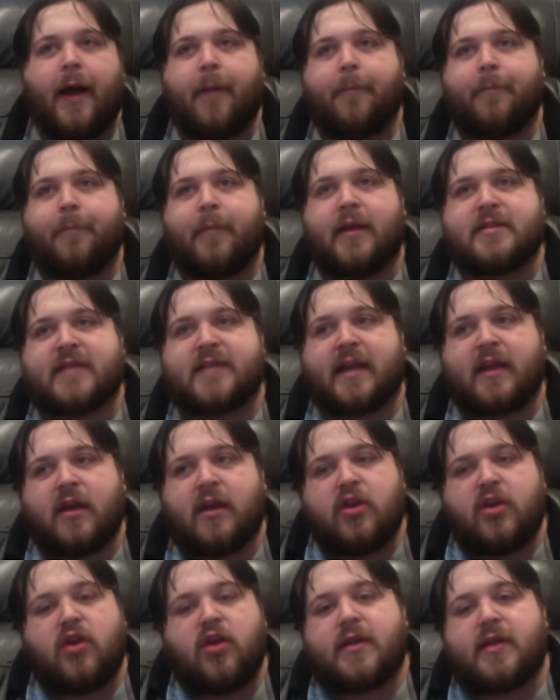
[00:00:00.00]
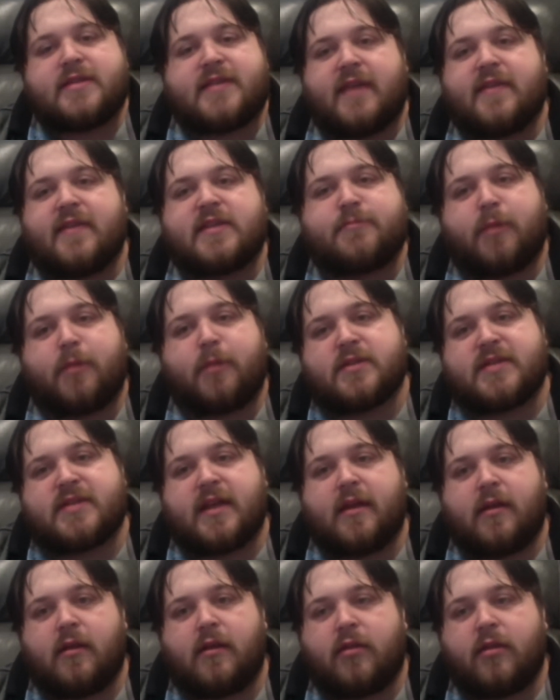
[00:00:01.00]
It's like you can send this
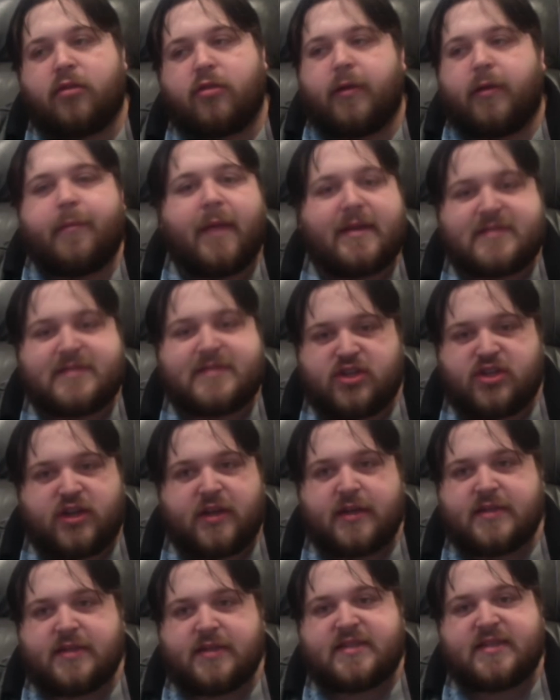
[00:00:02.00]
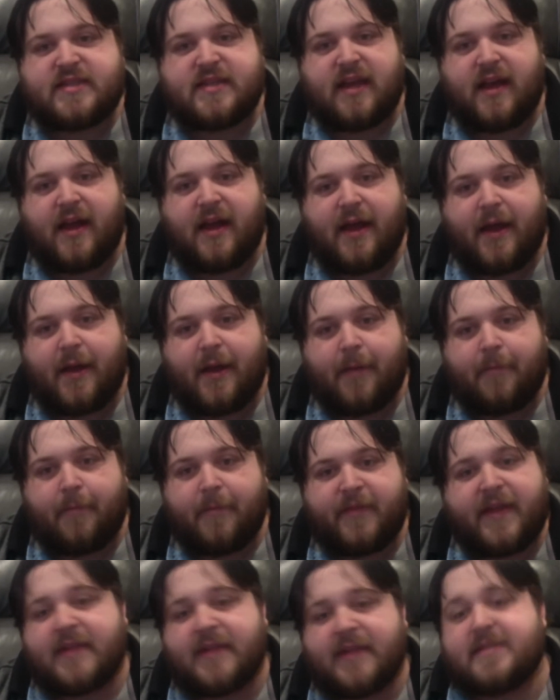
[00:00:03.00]
person 3 messages, but
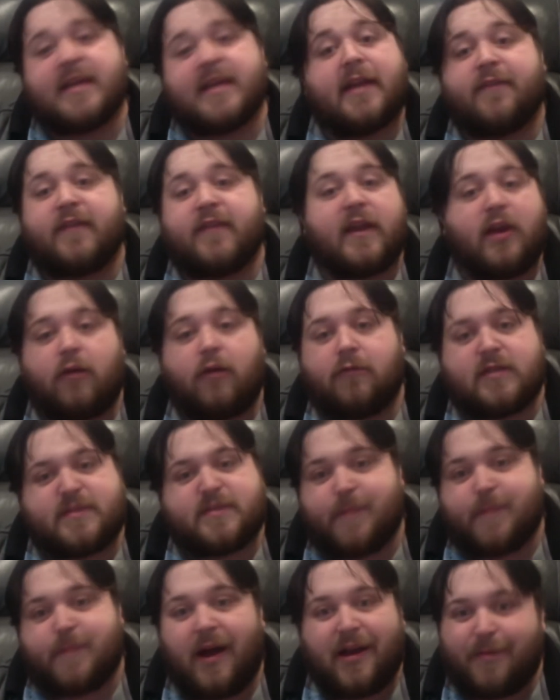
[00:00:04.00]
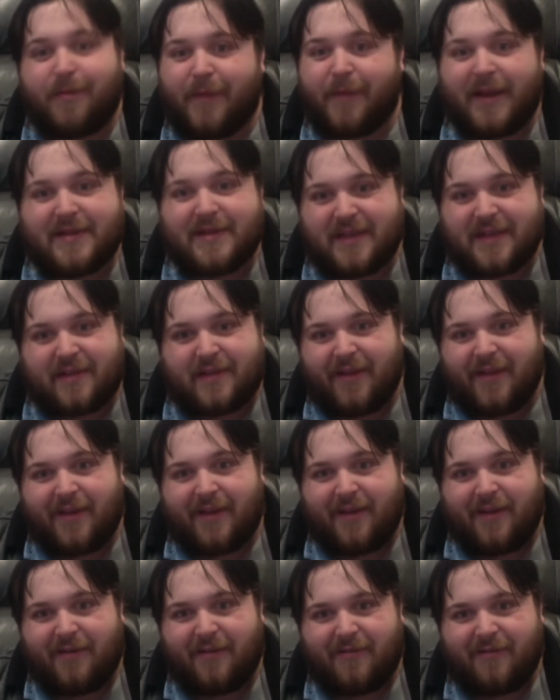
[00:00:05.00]
that's it if they don't respond,
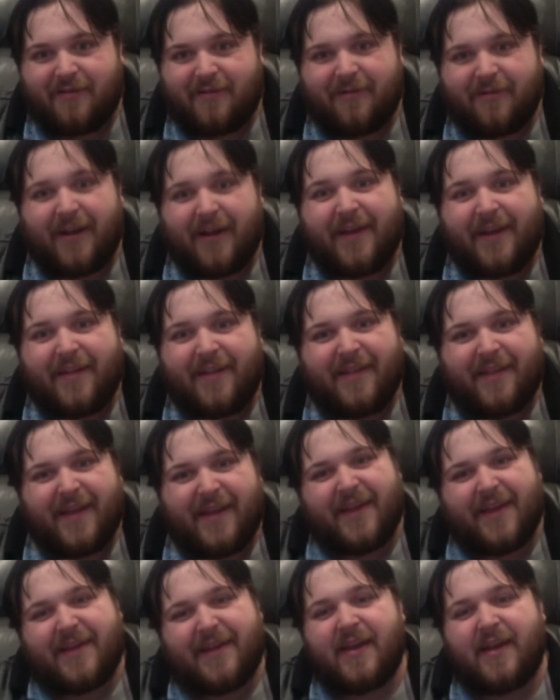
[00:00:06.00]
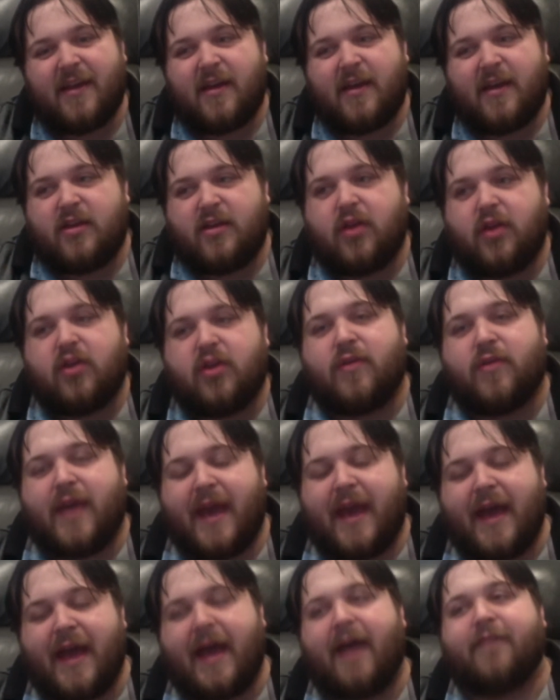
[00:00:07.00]
basically, right? Like you
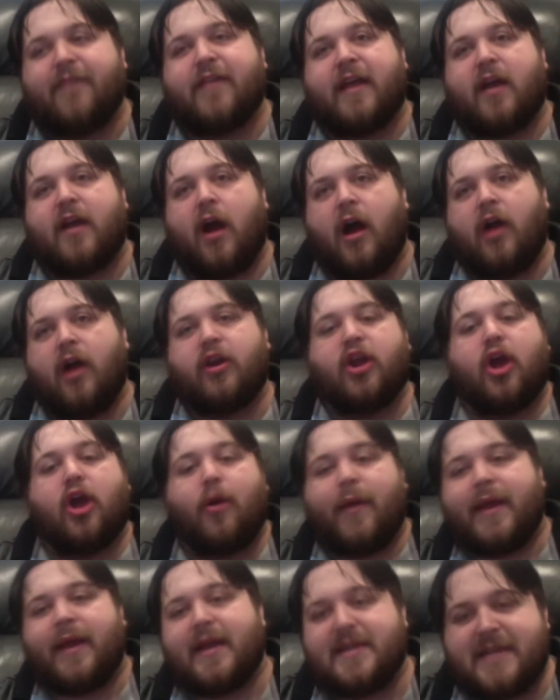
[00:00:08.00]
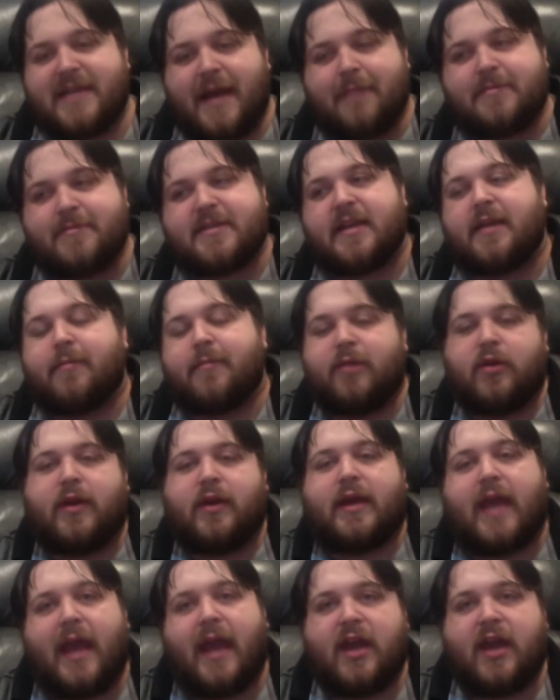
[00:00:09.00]
can't have like ongoing attempts at
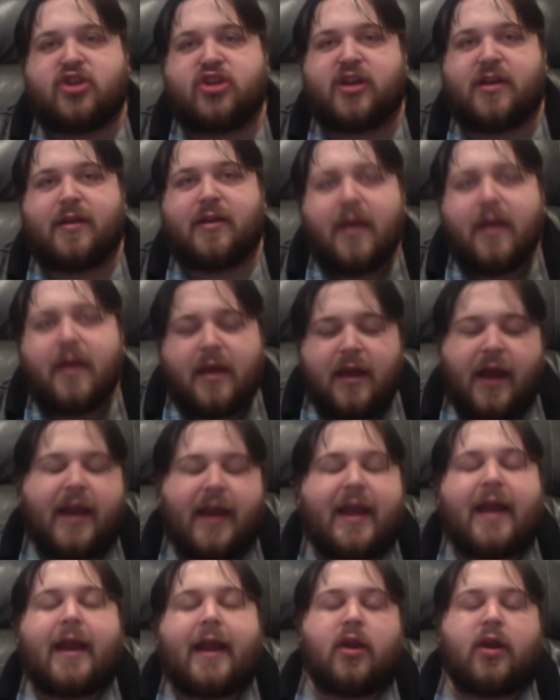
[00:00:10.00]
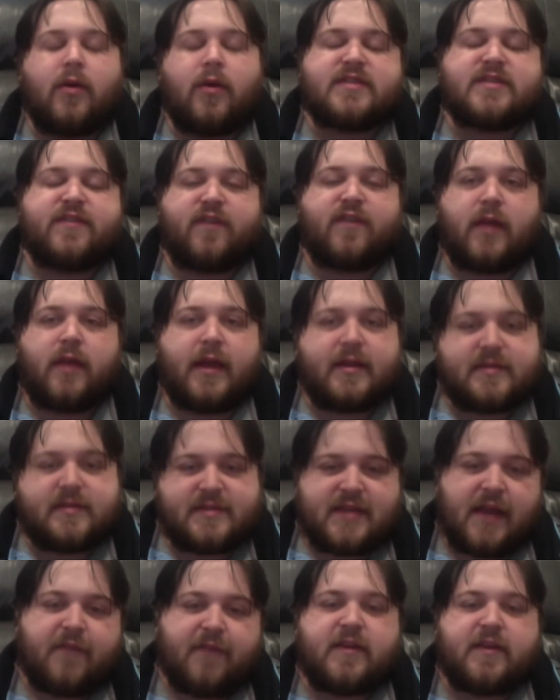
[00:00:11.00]
communication. And again, I know it's for like
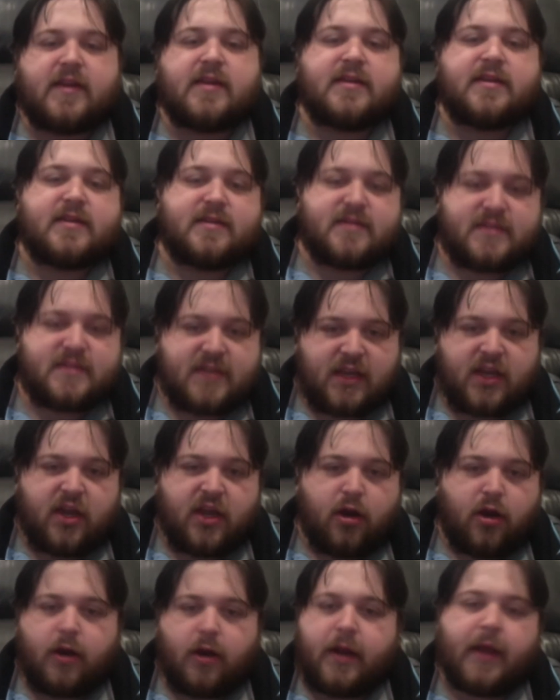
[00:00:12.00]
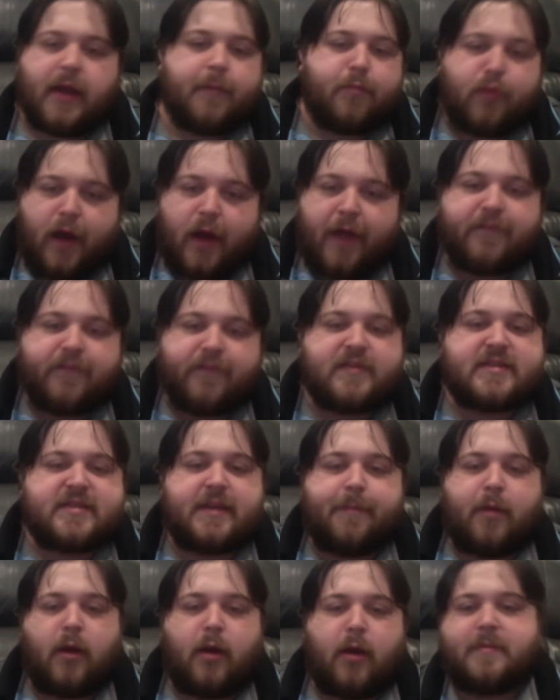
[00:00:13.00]
safety and security and
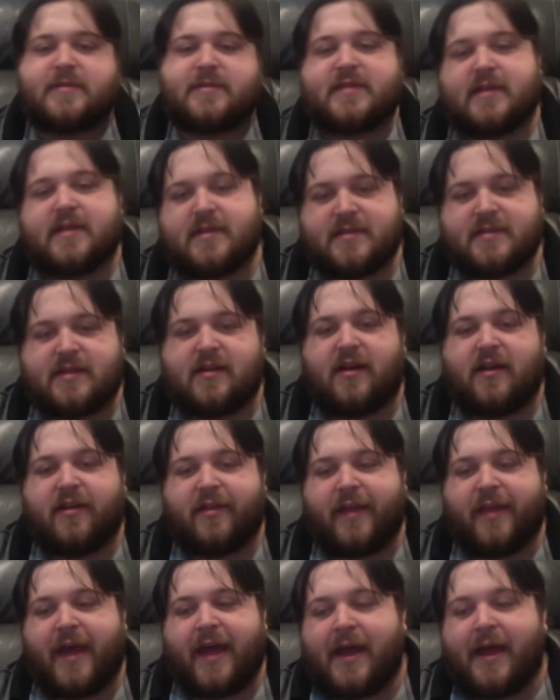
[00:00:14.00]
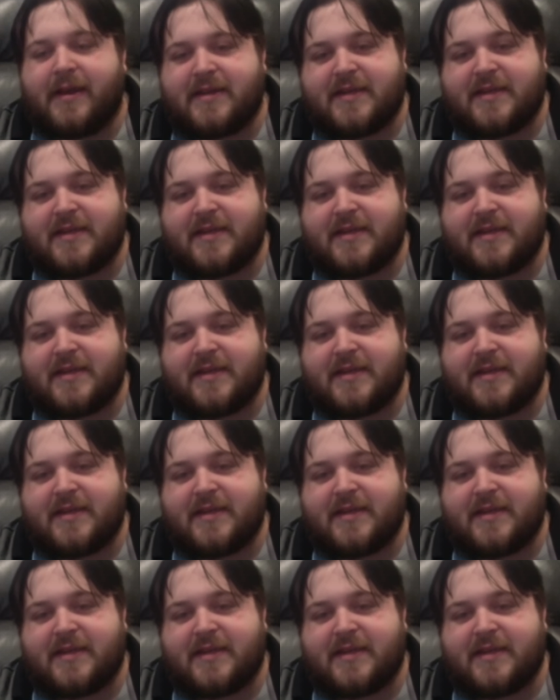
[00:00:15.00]
privacy purposes and all that,